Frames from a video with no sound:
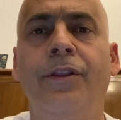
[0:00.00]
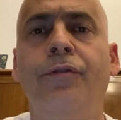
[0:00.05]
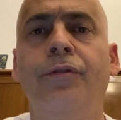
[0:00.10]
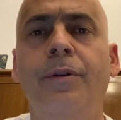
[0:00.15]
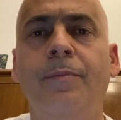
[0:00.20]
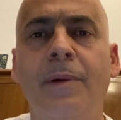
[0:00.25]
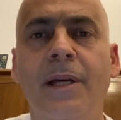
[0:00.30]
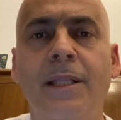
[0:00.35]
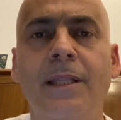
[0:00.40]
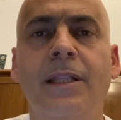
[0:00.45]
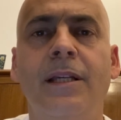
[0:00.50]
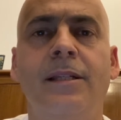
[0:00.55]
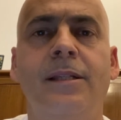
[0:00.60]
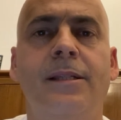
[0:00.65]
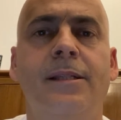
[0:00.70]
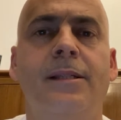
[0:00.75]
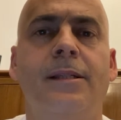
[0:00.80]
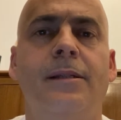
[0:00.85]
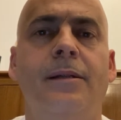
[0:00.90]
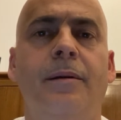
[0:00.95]

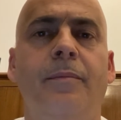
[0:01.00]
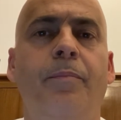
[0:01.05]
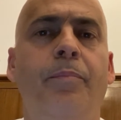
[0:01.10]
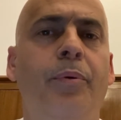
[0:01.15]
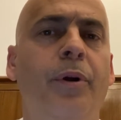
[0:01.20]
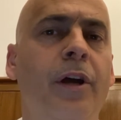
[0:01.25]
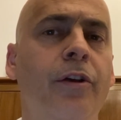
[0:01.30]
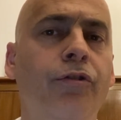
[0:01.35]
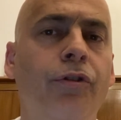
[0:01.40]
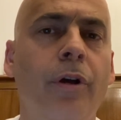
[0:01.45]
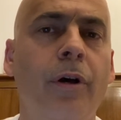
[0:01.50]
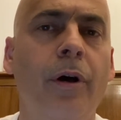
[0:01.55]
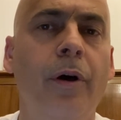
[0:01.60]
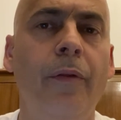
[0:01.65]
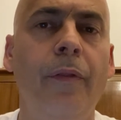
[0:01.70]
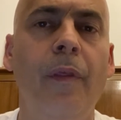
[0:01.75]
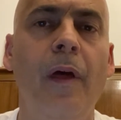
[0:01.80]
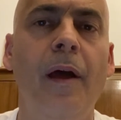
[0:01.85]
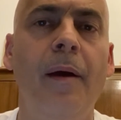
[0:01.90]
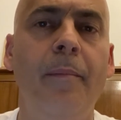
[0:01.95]
tremendous pressure
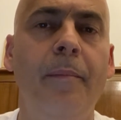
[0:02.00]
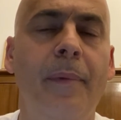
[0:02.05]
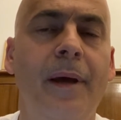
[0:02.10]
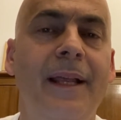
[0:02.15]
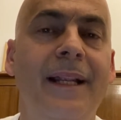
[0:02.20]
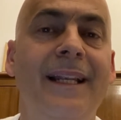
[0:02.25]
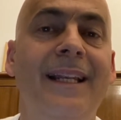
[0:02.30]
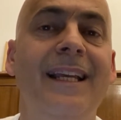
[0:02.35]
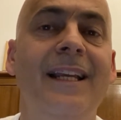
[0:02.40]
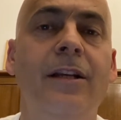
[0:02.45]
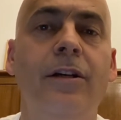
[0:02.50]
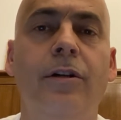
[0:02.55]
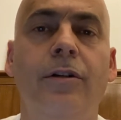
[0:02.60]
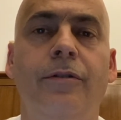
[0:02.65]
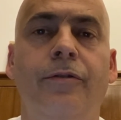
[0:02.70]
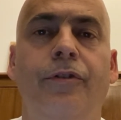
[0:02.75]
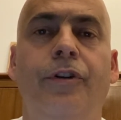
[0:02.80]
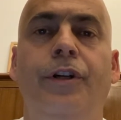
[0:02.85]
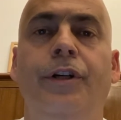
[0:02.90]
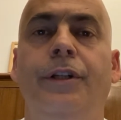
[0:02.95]
on them and did
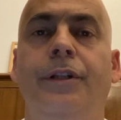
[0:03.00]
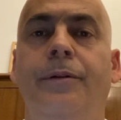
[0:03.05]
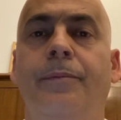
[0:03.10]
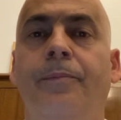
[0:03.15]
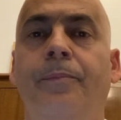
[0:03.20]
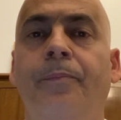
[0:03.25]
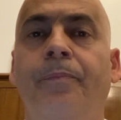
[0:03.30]
convert.